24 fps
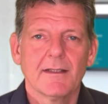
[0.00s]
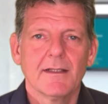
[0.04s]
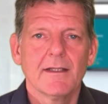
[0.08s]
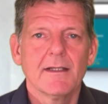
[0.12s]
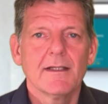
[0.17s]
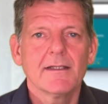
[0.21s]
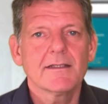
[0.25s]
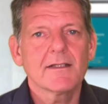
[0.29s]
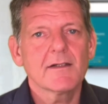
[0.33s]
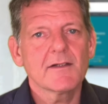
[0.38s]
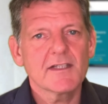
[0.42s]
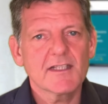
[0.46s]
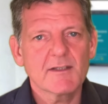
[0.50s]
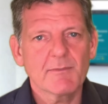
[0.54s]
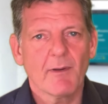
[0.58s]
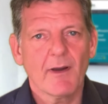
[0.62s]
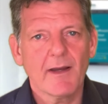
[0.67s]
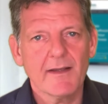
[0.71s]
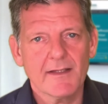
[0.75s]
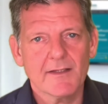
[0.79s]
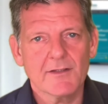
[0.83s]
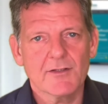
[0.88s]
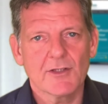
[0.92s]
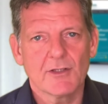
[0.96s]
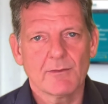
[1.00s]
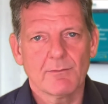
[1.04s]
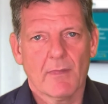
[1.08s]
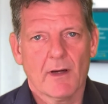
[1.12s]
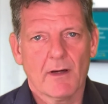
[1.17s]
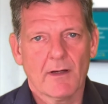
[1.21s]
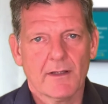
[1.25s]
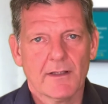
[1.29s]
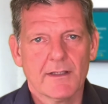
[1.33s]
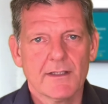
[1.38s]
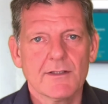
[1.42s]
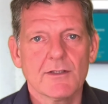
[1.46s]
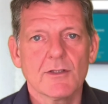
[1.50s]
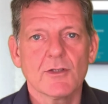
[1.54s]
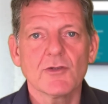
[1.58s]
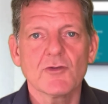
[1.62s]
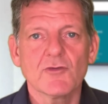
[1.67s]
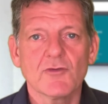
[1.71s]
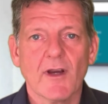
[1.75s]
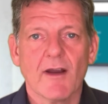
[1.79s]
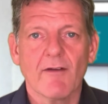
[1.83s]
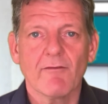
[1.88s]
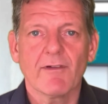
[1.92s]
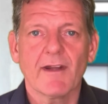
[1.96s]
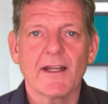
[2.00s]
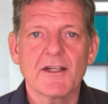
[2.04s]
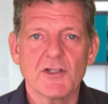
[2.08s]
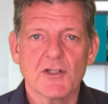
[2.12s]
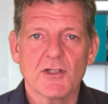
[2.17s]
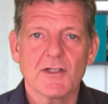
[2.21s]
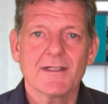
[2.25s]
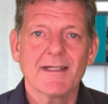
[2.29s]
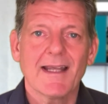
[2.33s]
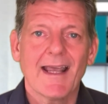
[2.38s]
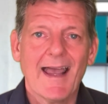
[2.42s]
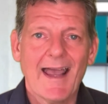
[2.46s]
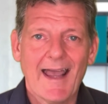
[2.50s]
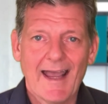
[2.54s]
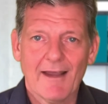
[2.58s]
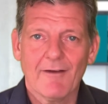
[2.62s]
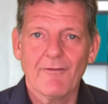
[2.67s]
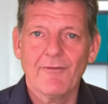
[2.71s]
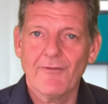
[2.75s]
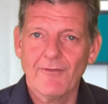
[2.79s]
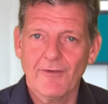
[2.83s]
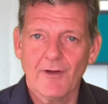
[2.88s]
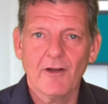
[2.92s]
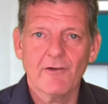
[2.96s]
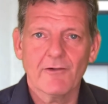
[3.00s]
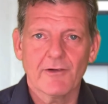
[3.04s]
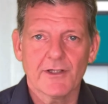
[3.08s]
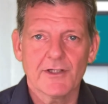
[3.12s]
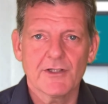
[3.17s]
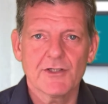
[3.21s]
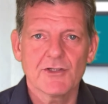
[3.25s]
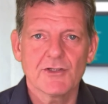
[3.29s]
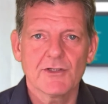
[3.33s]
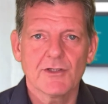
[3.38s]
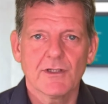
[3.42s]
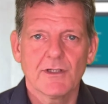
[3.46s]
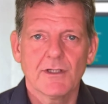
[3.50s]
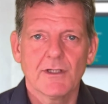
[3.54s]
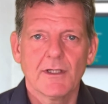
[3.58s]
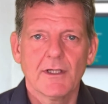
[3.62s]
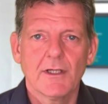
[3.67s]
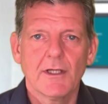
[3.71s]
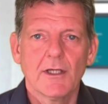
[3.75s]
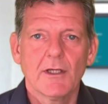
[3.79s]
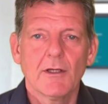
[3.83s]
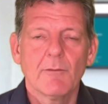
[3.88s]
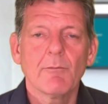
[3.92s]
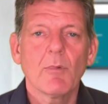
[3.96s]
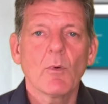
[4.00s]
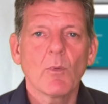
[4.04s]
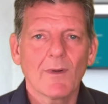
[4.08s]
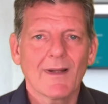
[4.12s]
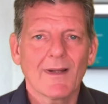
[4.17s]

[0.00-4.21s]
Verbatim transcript: So, despite the doom mongers, good travel agents have flourished, but will